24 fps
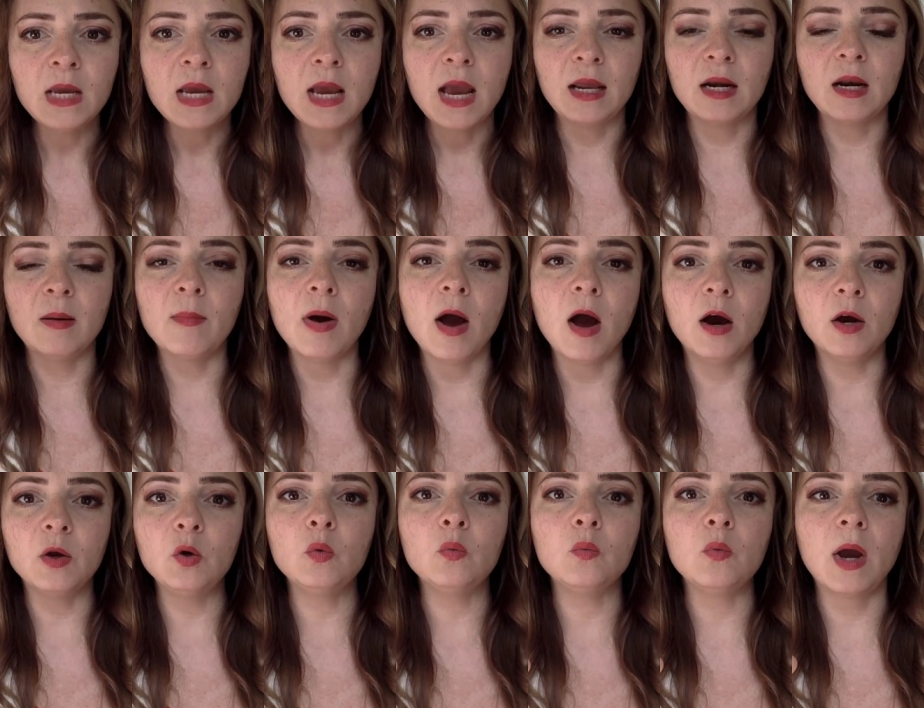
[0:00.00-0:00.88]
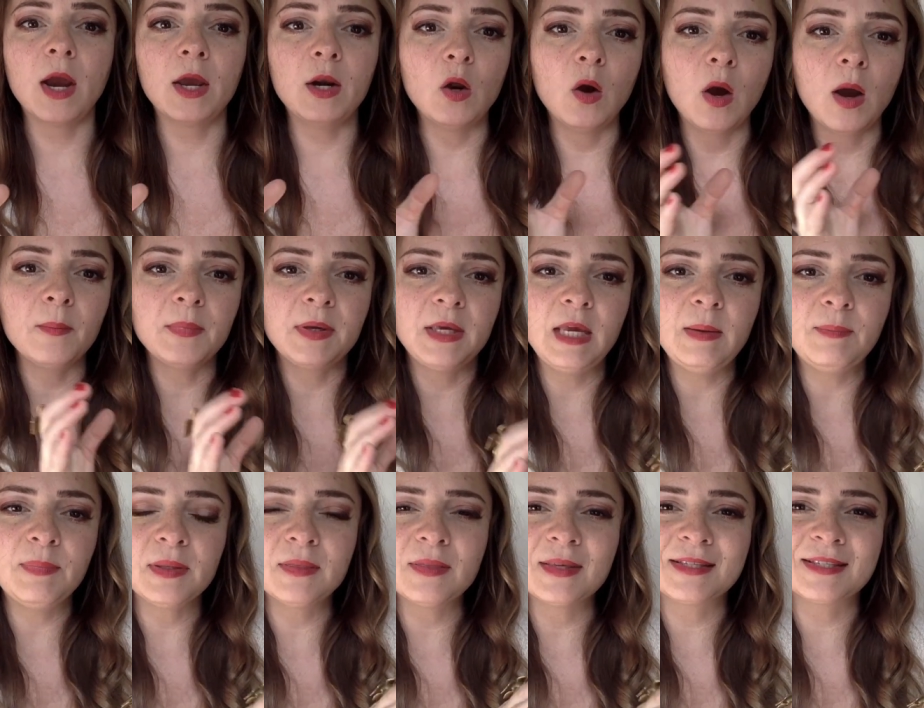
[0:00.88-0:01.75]
And I'm on. I don't I'm
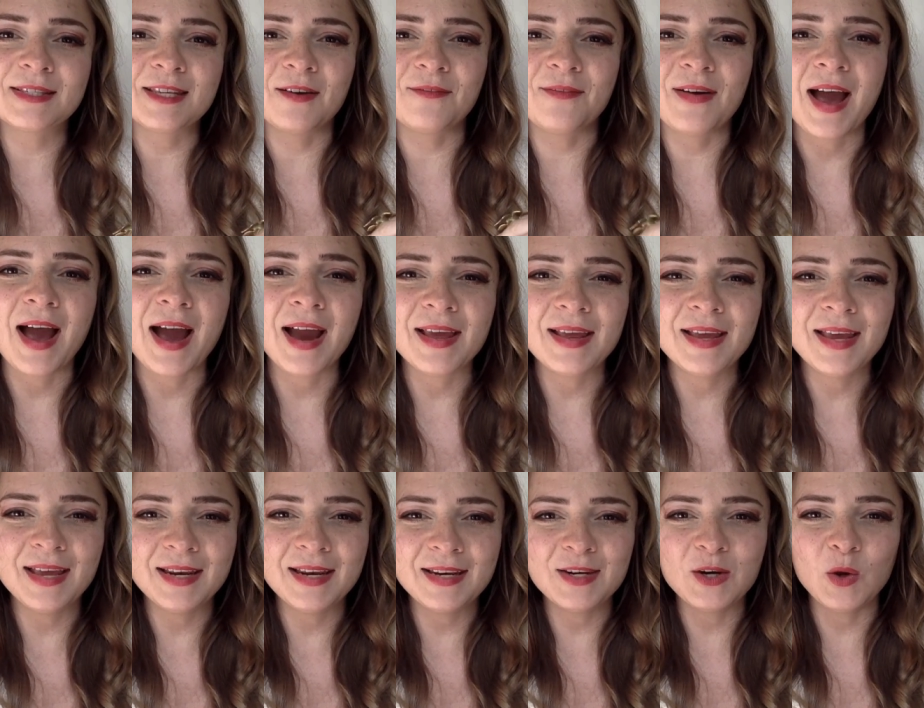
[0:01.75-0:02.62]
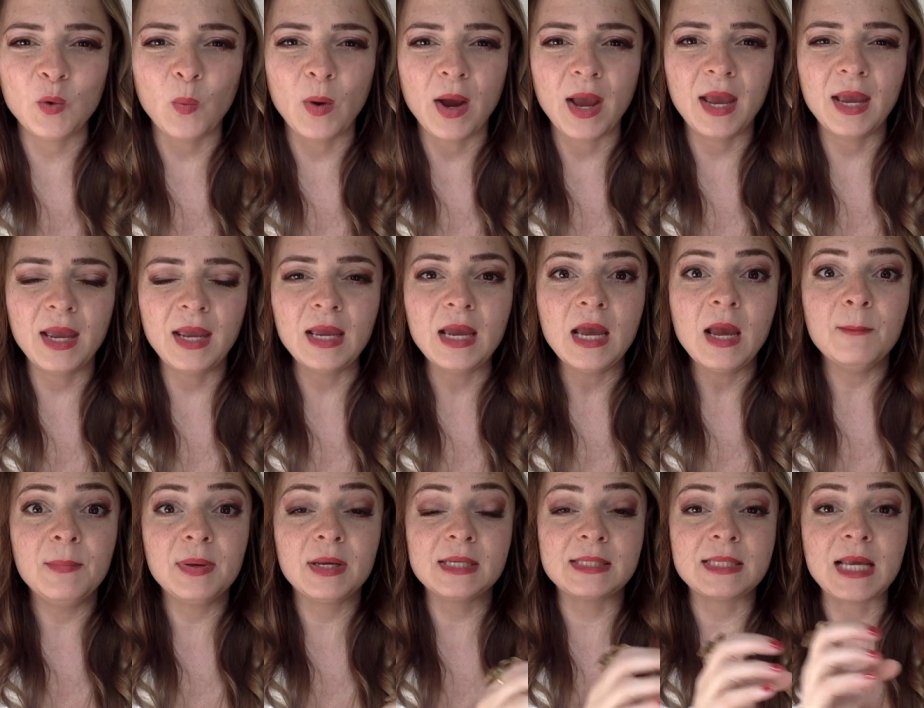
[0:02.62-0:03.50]
keeping this stuff hot, hidden away
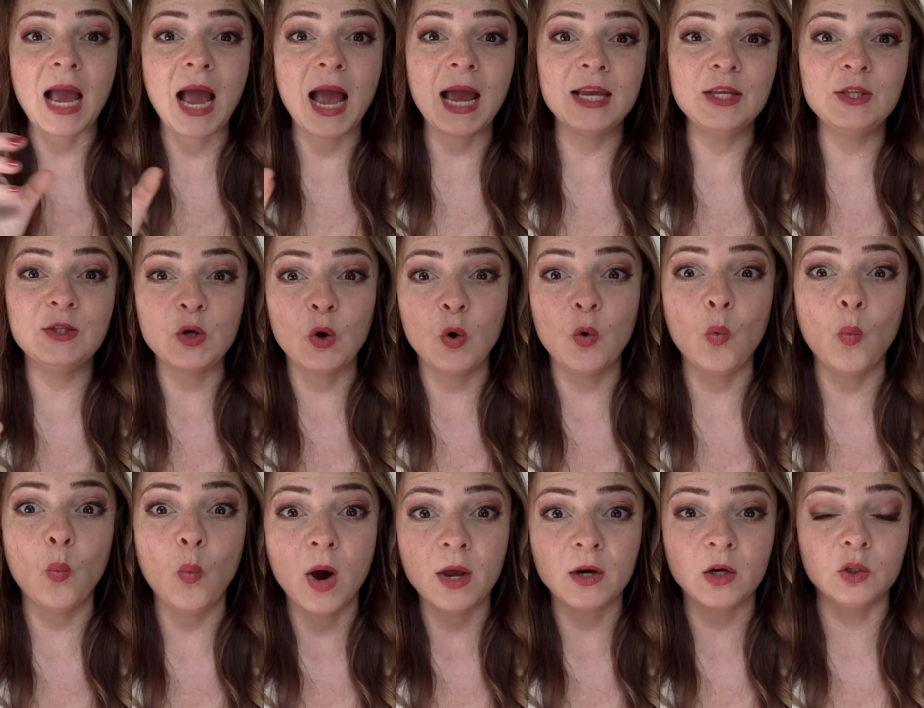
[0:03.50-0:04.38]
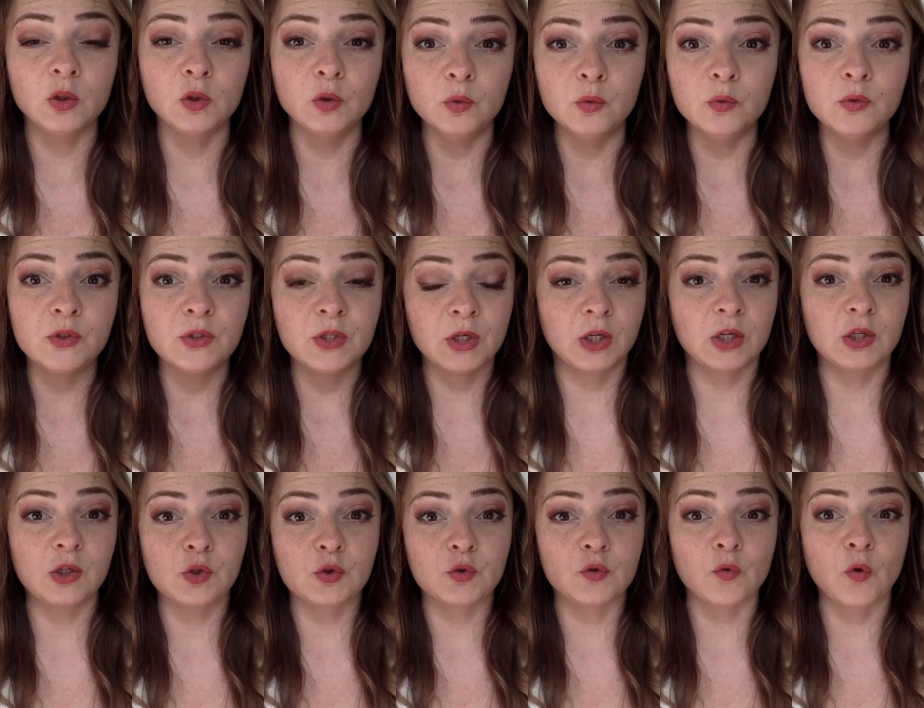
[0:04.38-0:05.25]
because I don't want to lose the
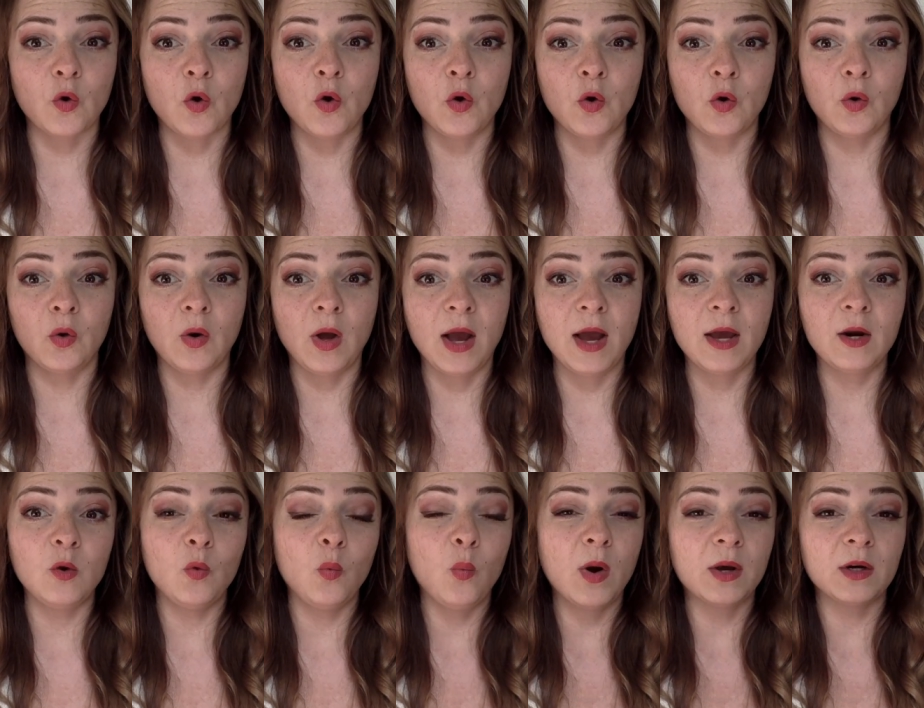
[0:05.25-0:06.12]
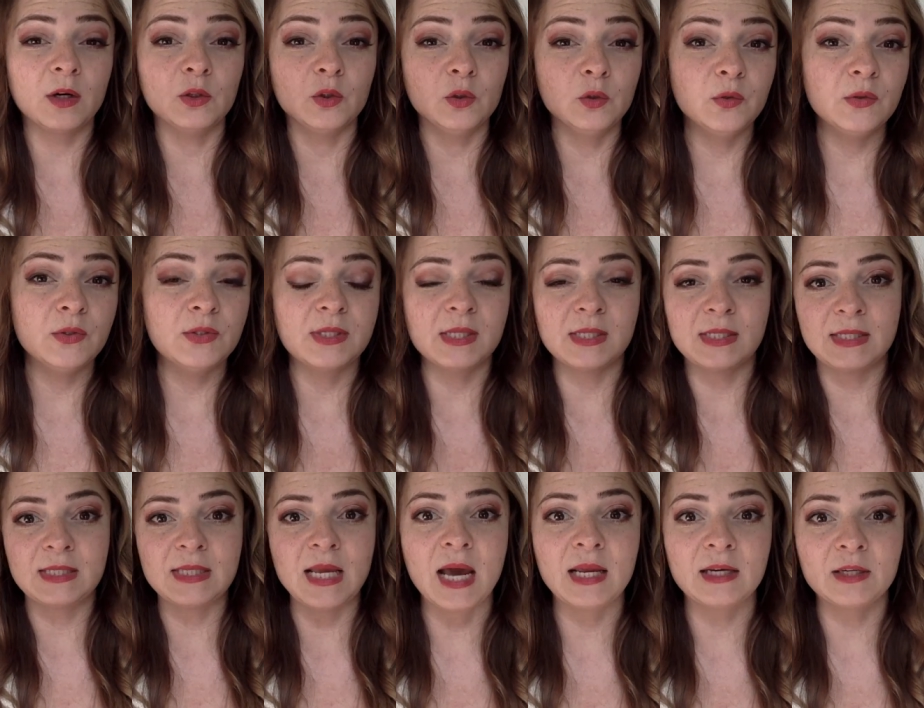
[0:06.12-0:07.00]
control. I don't want to lose the
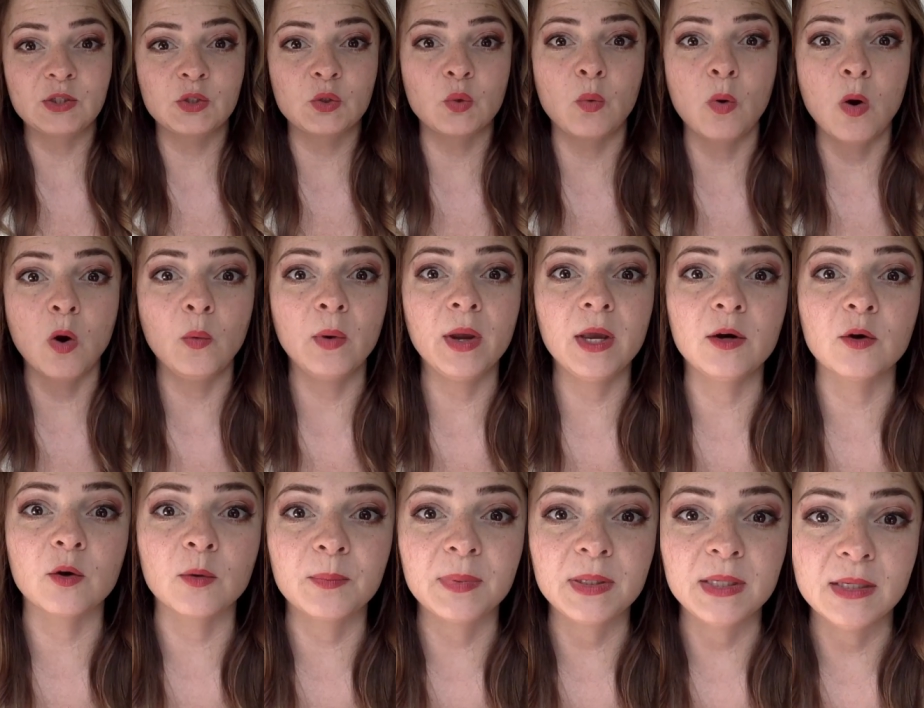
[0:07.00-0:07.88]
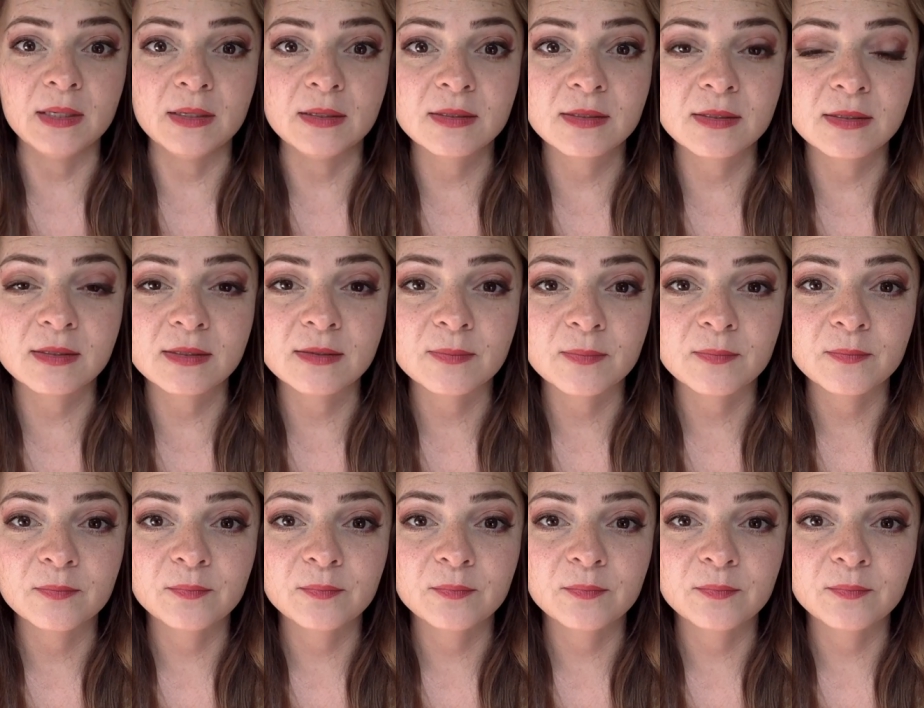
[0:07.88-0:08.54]
status quo inner peace.